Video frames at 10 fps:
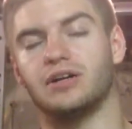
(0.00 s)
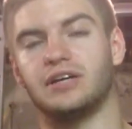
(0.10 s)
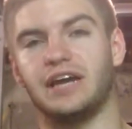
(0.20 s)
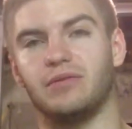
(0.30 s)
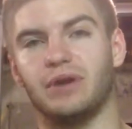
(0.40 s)

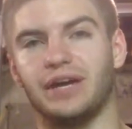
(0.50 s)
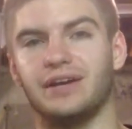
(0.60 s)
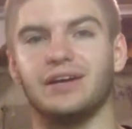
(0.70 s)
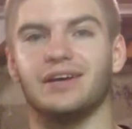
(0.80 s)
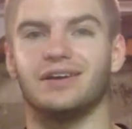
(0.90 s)
gain weight.
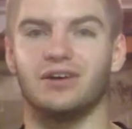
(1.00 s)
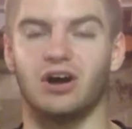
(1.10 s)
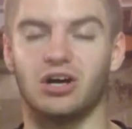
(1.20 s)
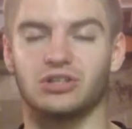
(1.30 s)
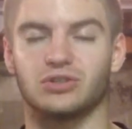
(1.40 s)

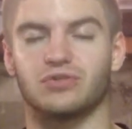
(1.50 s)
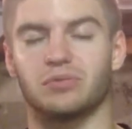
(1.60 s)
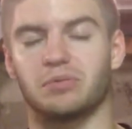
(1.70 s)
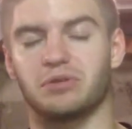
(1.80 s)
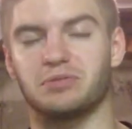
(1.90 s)
Also,
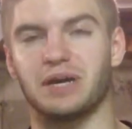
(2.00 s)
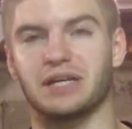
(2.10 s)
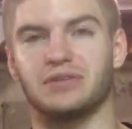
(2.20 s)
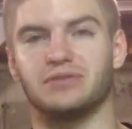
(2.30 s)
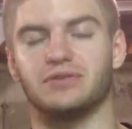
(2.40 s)
from a
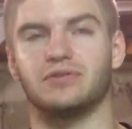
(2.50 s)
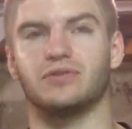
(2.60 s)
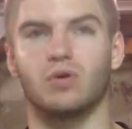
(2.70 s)
perspective of